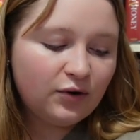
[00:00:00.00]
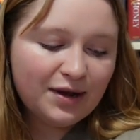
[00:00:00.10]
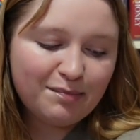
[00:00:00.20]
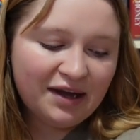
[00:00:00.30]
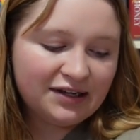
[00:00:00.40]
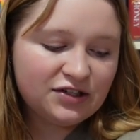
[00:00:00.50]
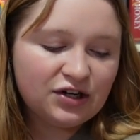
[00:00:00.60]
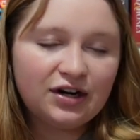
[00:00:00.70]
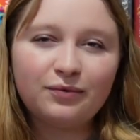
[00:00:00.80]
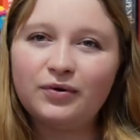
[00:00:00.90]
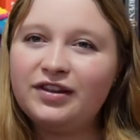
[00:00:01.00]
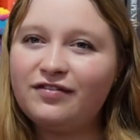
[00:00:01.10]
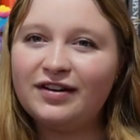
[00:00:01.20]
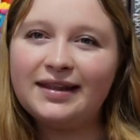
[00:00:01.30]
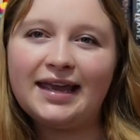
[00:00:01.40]
great banter, really
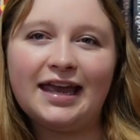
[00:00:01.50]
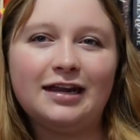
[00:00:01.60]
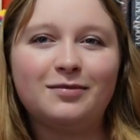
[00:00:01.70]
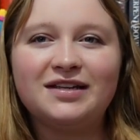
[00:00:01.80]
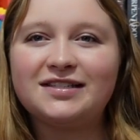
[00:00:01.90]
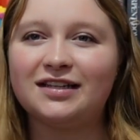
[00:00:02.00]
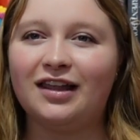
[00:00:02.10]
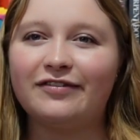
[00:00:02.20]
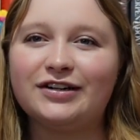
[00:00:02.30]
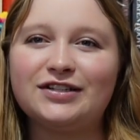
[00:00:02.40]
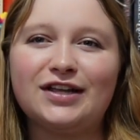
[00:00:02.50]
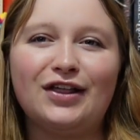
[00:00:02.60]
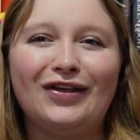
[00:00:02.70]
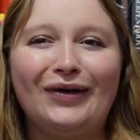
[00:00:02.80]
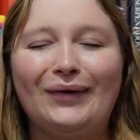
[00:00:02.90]
fun like enemies to lovers,
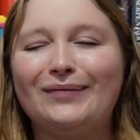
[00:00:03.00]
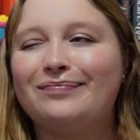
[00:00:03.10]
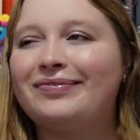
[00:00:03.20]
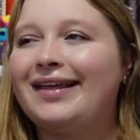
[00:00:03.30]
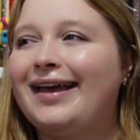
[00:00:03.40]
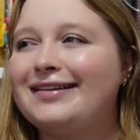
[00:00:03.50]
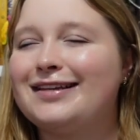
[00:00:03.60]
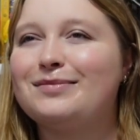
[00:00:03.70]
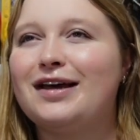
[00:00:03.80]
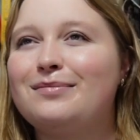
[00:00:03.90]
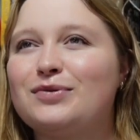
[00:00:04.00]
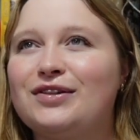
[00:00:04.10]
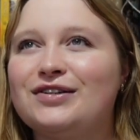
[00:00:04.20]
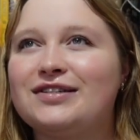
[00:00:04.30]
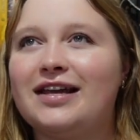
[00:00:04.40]
although sometimes
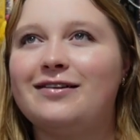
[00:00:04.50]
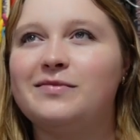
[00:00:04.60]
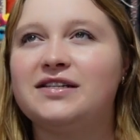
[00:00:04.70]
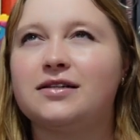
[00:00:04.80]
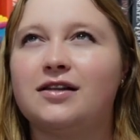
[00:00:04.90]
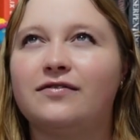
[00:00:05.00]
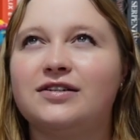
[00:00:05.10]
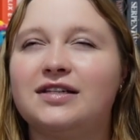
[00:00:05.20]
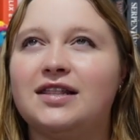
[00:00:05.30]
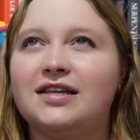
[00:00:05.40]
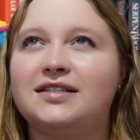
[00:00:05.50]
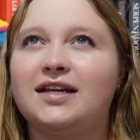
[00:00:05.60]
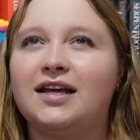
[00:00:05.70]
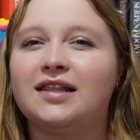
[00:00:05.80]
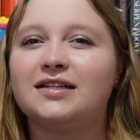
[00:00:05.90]
when there's enemies to lovers in this
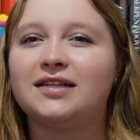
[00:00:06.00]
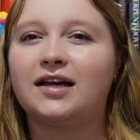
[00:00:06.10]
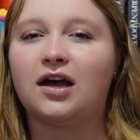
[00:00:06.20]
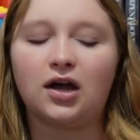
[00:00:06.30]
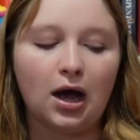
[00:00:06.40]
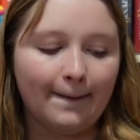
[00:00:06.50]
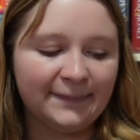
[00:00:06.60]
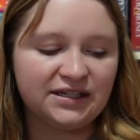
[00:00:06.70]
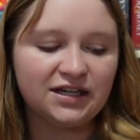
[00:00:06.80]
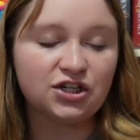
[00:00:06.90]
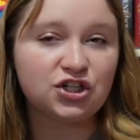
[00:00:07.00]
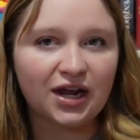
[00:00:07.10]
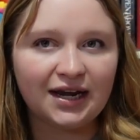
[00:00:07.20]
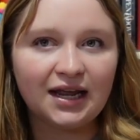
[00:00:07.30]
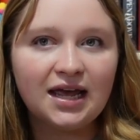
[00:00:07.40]
setting that's like a
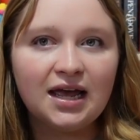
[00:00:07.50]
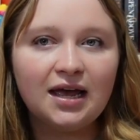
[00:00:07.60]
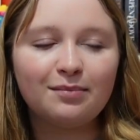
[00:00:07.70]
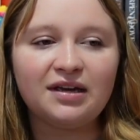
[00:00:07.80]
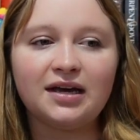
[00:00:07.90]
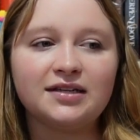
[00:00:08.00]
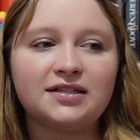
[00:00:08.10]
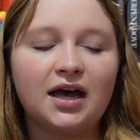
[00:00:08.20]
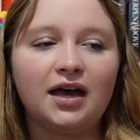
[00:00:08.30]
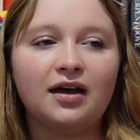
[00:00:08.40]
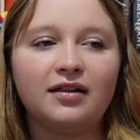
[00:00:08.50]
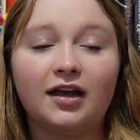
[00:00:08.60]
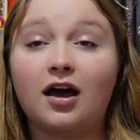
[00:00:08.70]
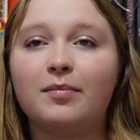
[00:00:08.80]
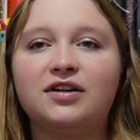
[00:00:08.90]
competition because uh
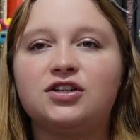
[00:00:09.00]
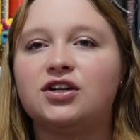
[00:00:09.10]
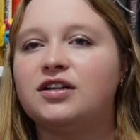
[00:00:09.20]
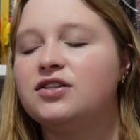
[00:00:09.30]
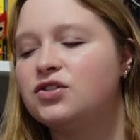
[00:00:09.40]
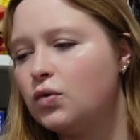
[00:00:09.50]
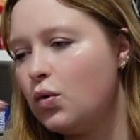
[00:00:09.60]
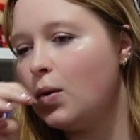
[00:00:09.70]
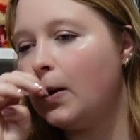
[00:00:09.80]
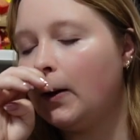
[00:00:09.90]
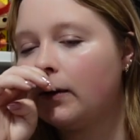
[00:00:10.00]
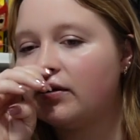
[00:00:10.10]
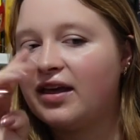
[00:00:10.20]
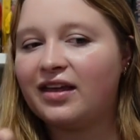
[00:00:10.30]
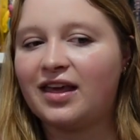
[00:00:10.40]
like competition in school
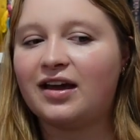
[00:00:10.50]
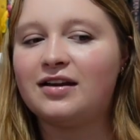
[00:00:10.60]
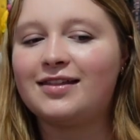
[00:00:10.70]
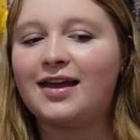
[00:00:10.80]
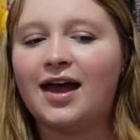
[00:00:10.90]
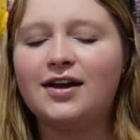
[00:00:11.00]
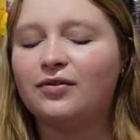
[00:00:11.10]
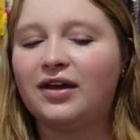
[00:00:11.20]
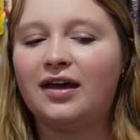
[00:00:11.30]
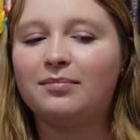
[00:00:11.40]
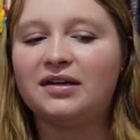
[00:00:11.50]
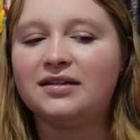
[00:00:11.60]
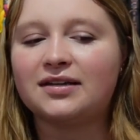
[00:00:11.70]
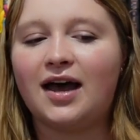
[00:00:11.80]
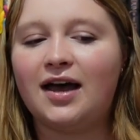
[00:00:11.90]
or like that kind of thing i don't get
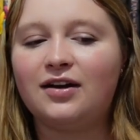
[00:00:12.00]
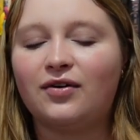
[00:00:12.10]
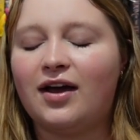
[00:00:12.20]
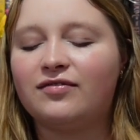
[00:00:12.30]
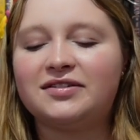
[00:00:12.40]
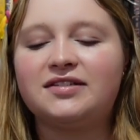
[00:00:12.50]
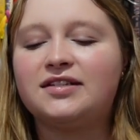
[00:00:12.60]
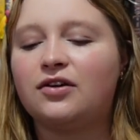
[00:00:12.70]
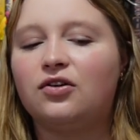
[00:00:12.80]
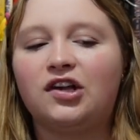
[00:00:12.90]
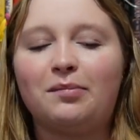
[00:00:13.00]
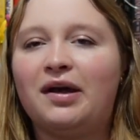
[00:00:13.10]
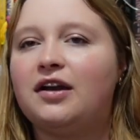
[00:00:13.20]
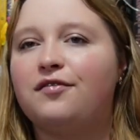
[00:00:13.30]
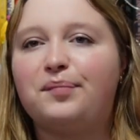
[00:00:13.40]
because i don't have a single
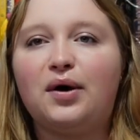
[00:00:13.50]
competitive